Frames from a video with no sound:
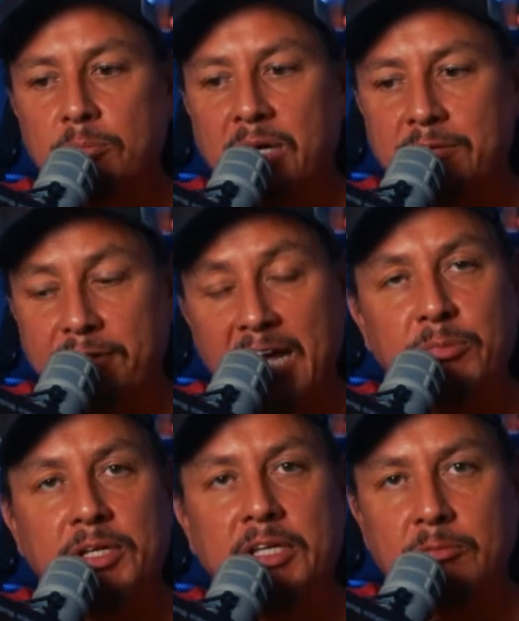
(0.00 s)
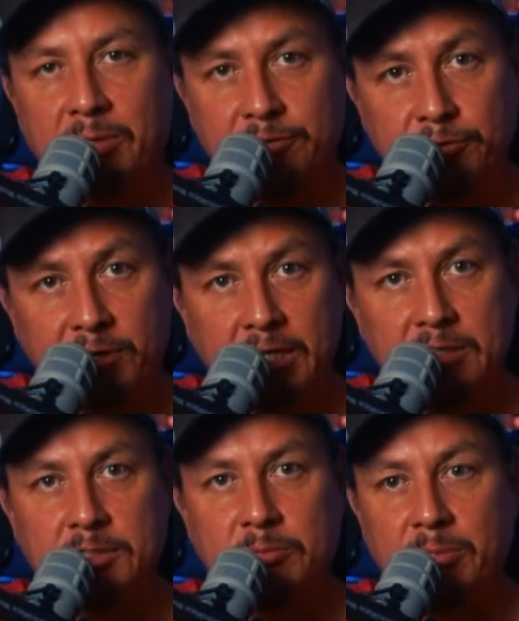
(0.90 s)
My family, my
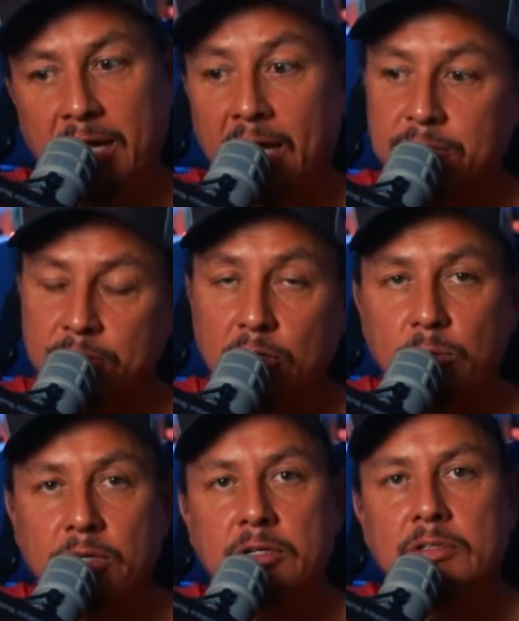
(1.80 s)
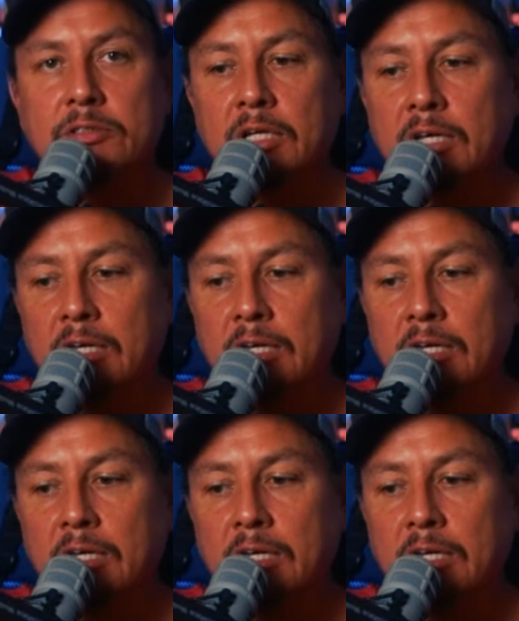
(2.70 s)
friends, my ex-coworkers,